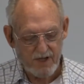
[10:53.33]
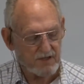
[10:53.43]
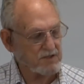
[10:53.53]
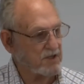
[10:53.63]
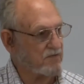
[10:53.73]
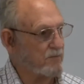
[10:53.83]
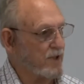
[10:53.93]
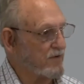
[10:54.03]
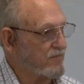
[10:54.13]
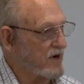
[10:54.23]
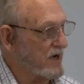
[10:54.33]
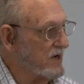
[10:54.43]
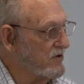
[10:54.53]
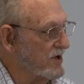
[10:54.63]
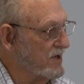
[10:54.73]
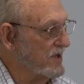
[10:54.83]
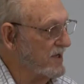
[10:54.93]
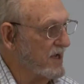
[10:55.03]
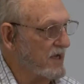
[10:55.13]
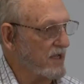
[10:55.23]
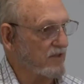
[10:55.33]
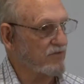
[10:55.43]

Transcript: himself by the fire and denying